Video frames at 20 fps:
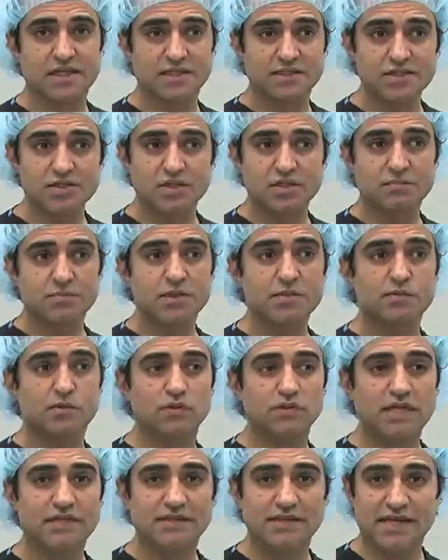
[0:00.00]
These are the people
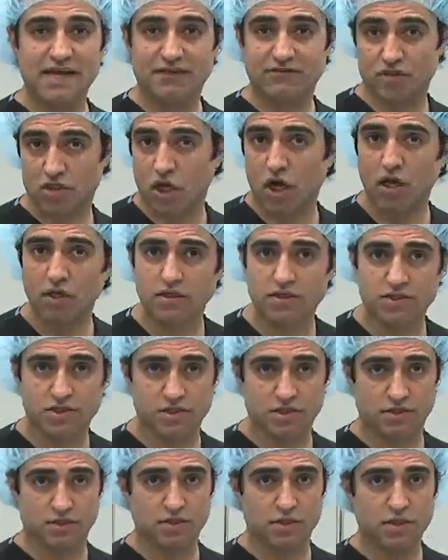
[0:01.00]
that they have
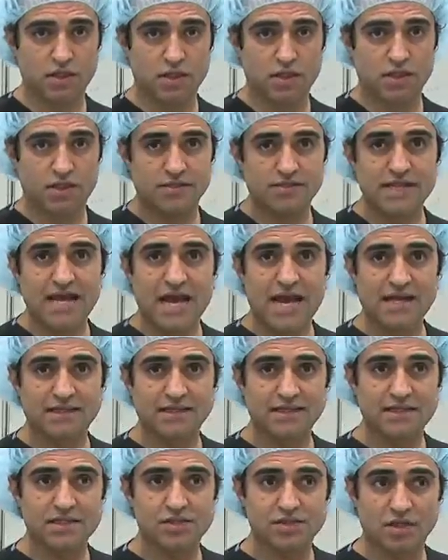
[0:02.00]
collagen
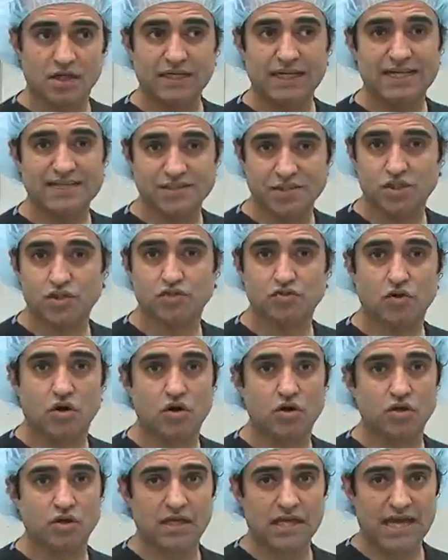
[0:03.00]
that is not as
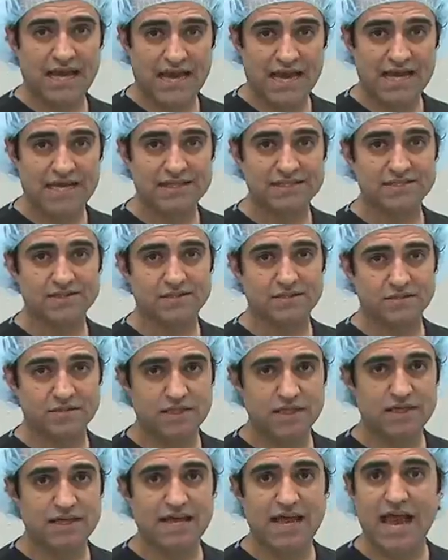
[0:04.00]
strong as
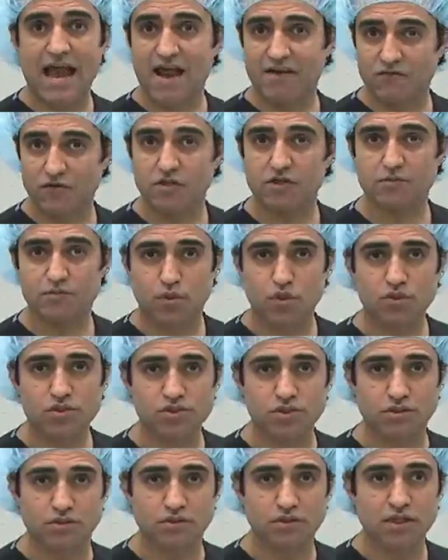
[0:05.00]
the average
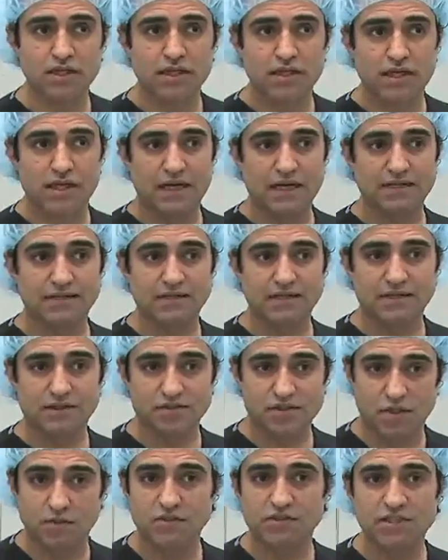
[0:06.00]
person. And
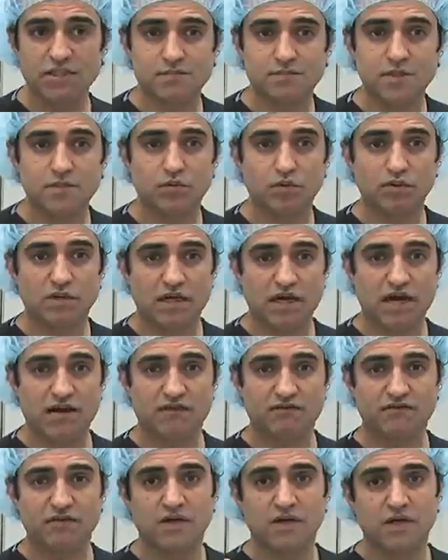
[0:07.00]
some of these people, they
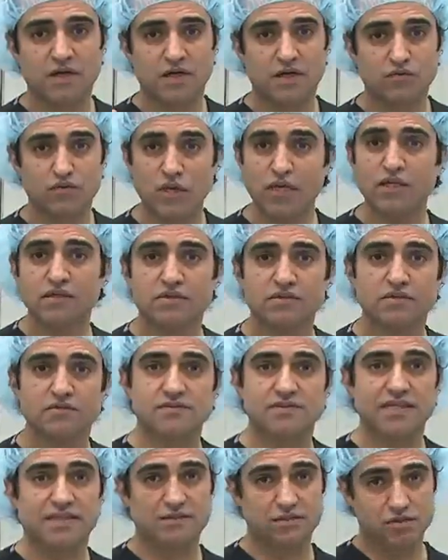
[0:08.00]
have
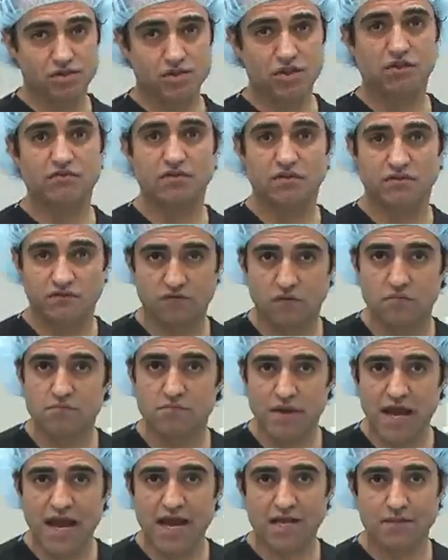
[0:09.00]
relatives that they're suffering from
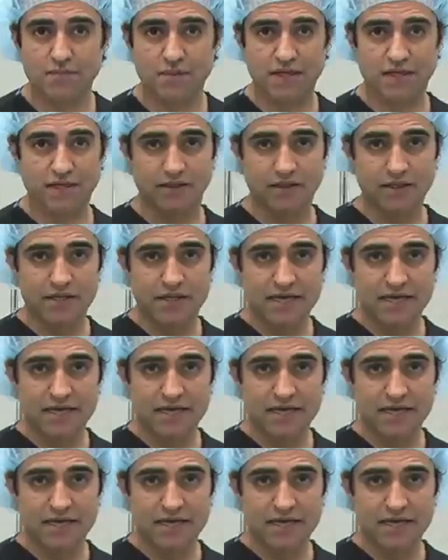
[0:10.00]
back pain.